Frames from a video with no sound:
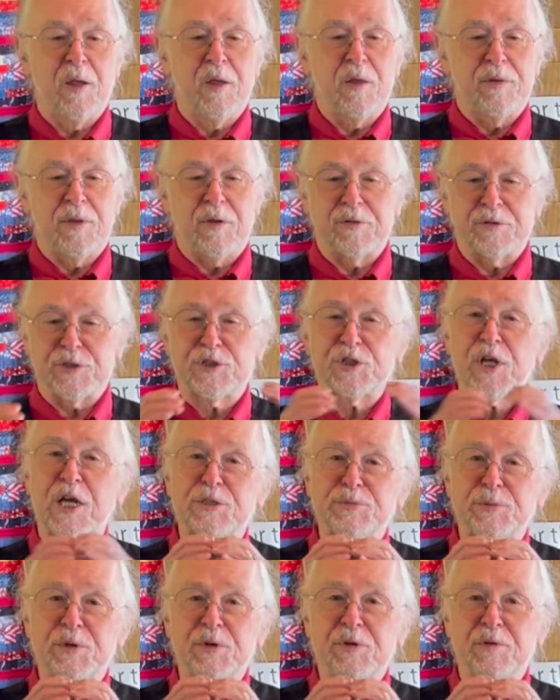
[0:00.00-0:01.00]
there's
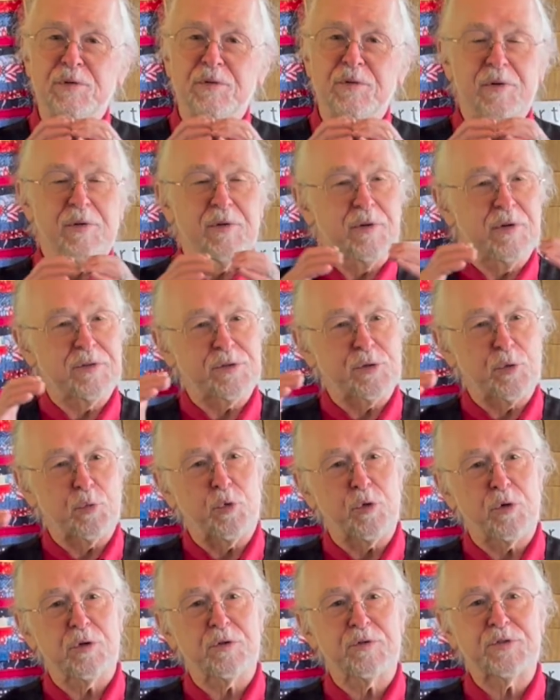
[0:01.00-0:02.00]
Shakespeare, there's the
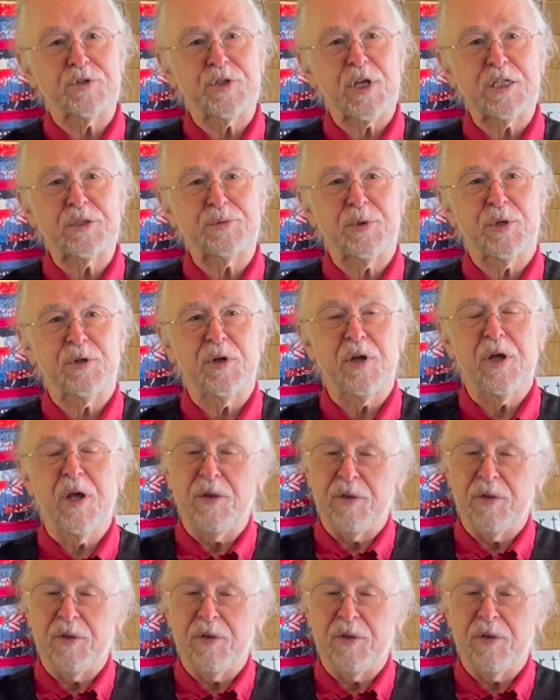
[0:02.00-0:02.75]
world of Shakespeare,